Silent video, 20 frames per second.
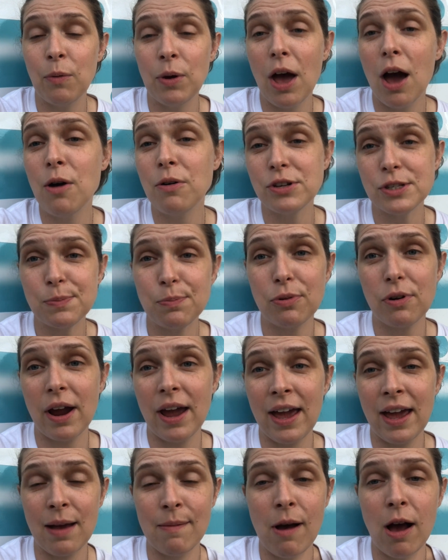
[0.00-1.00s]
we always
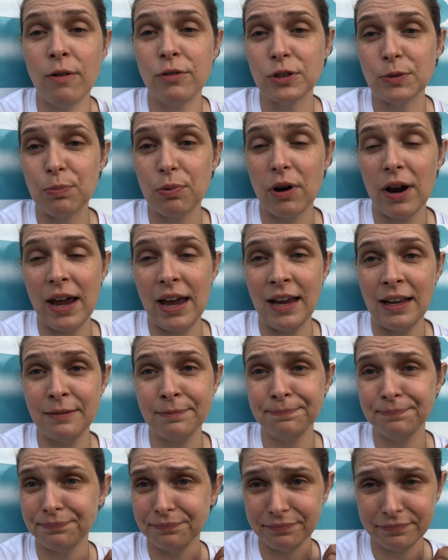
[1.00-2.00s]
pray. I'm always
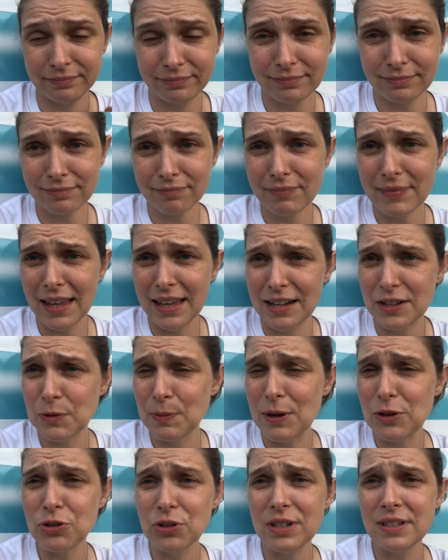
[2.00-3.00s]
praying. And
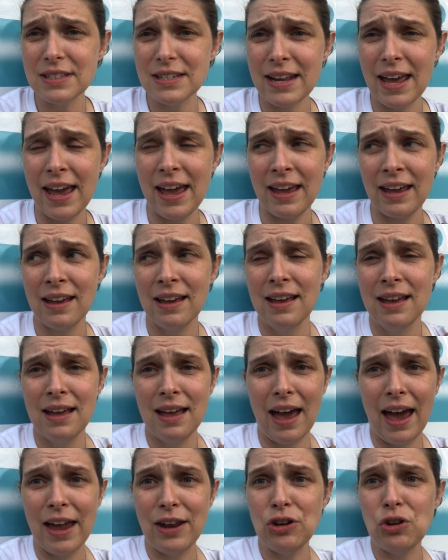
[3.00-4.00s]
especially today,
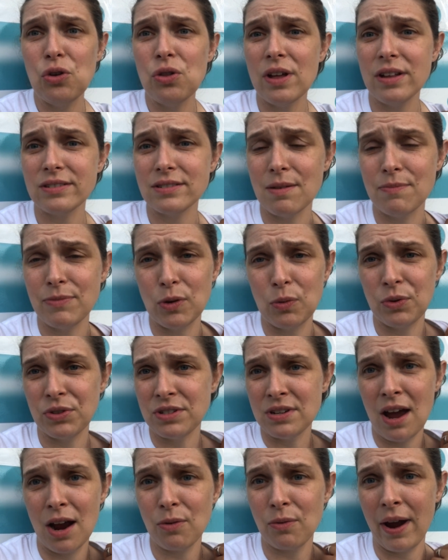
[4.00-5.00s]
I knew that something was
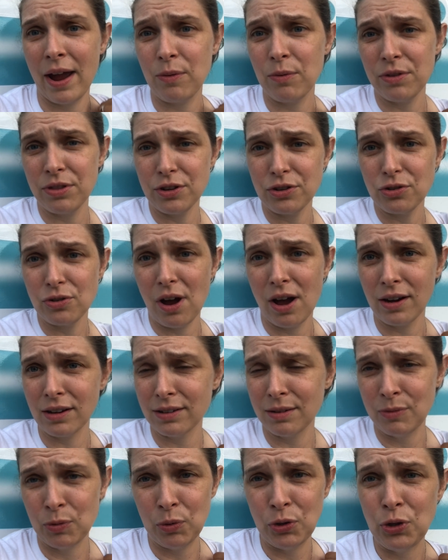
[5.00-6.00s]
not right with the
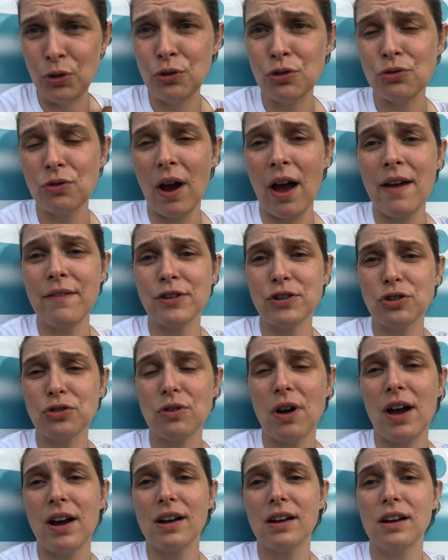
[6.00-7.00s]
truck. I mean, when you drive a
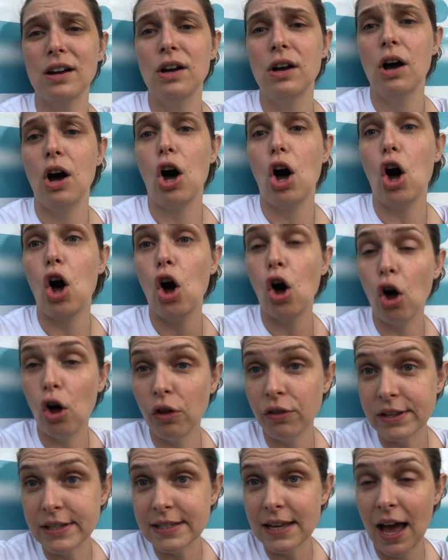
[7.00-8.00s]
truck
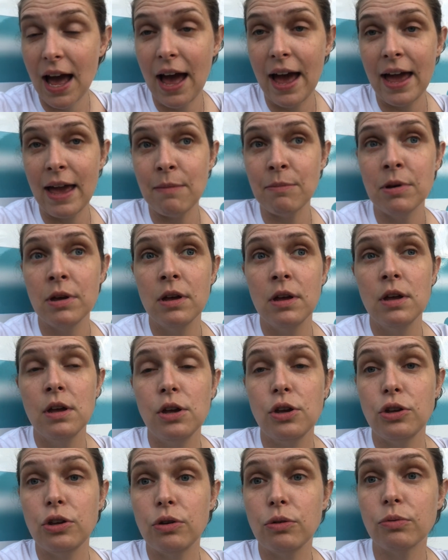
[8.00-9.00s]
all the time,
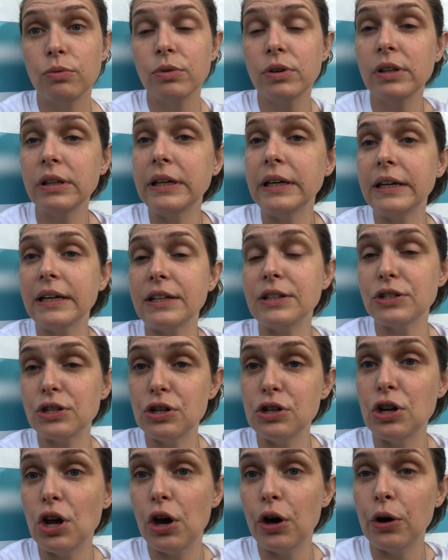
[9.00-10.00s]
you really get to
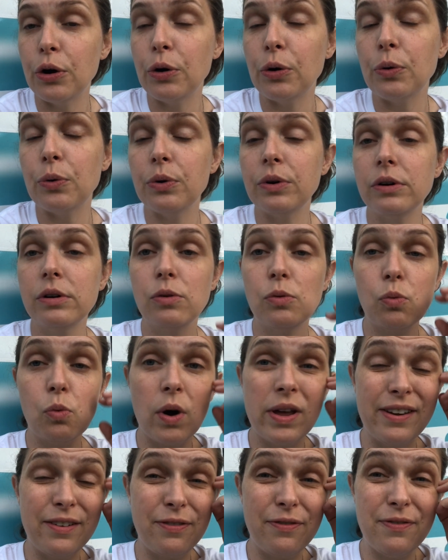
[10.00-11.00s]
know
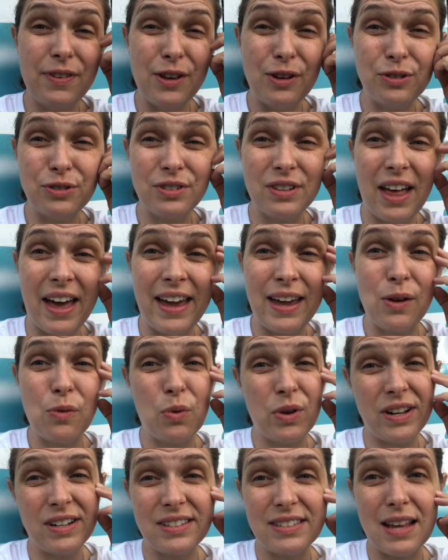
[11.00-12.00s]
what it feels like,
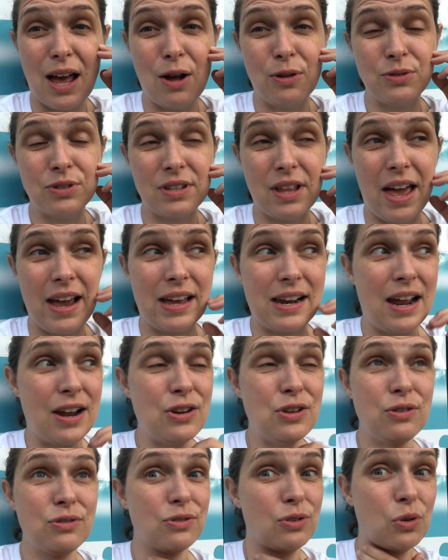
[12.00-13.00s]
what it sounds like. And I
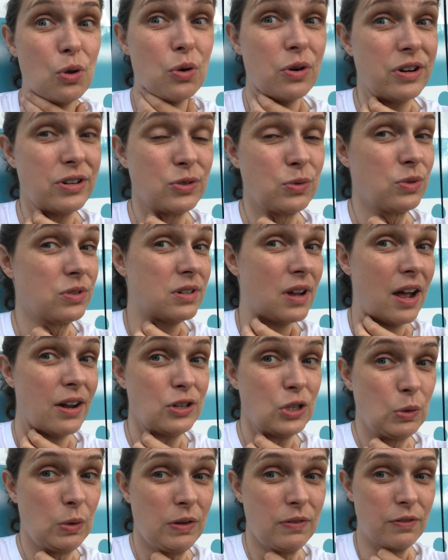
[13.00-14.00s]
knew Dolores was
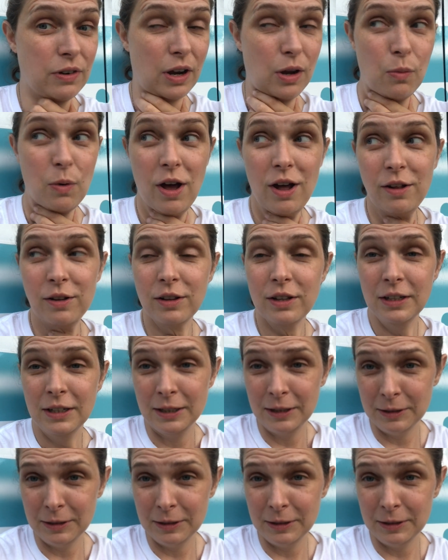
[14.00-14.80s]
not doing very well.